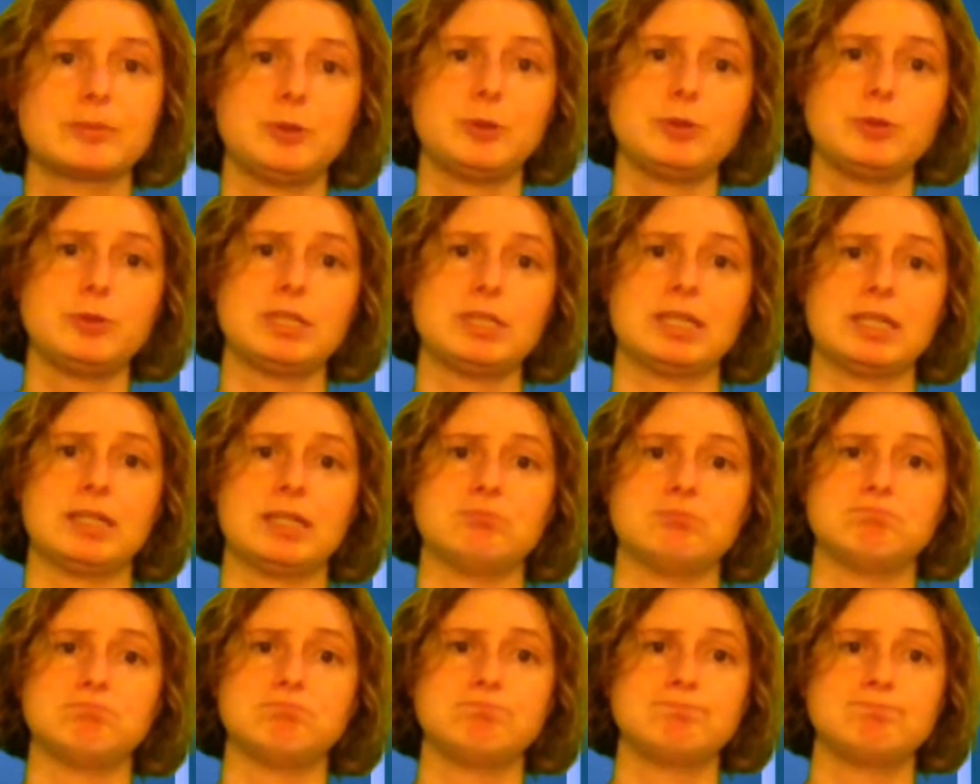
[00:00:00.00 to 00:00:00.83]
using it.
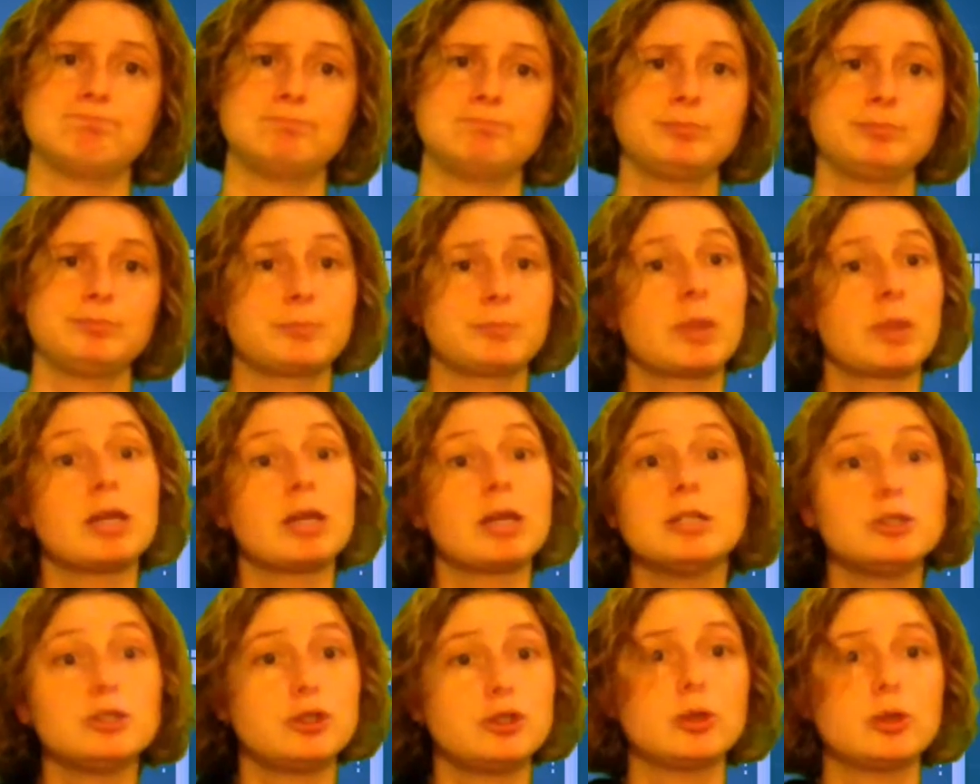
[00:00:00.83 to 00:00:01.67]

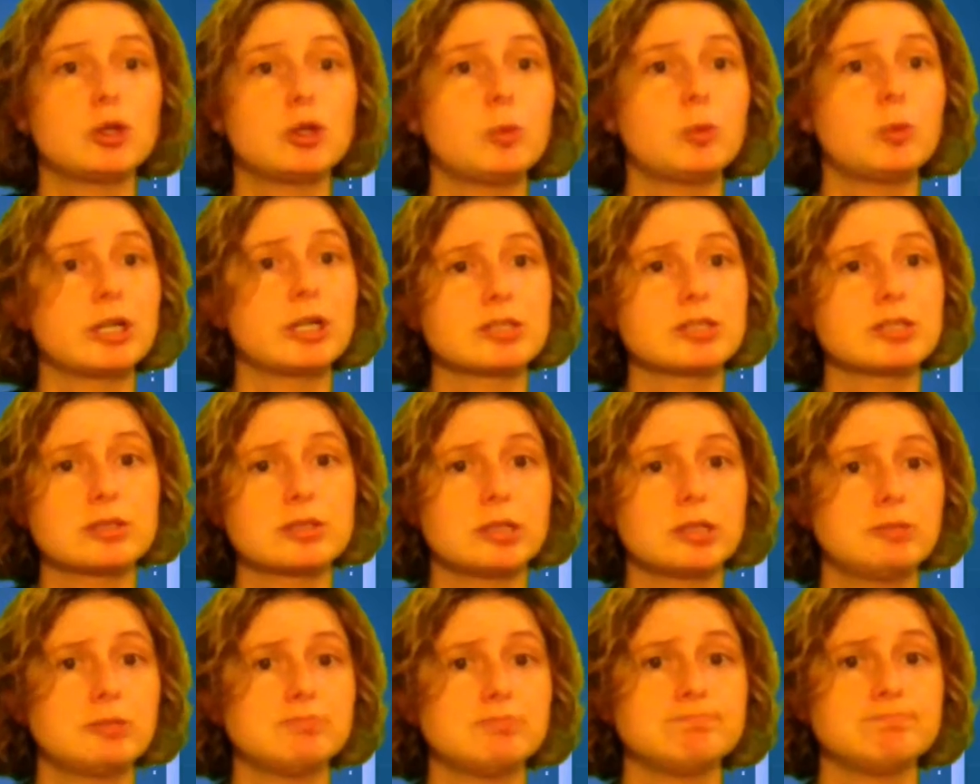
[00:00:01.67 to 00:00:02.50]
Don't know where to
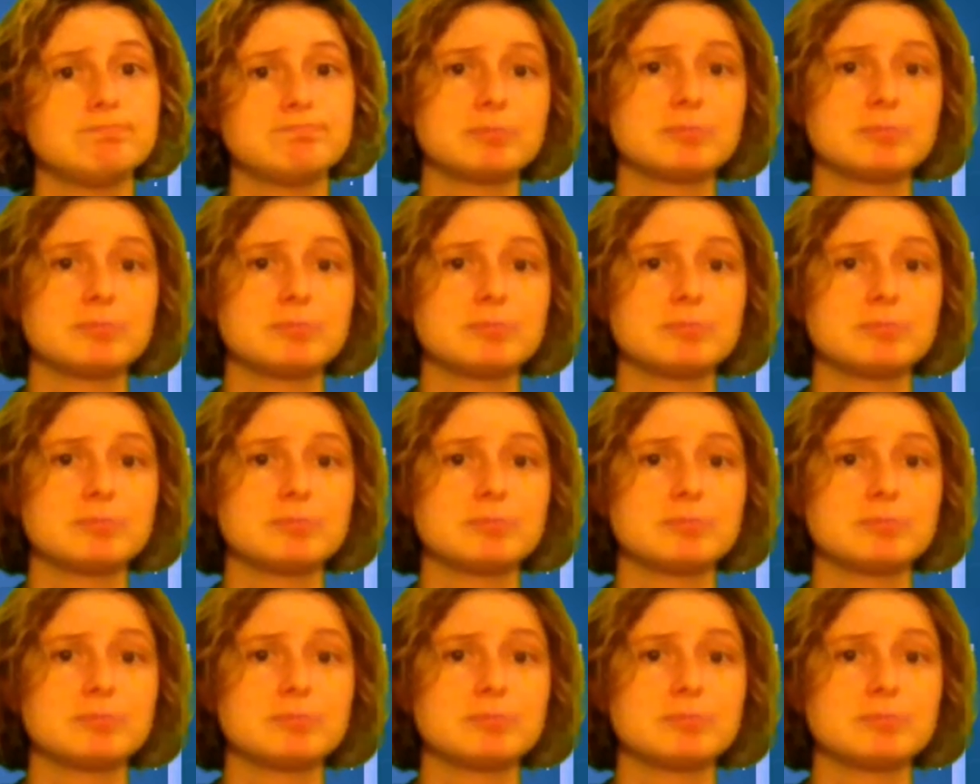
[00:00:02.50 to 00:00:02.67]
start?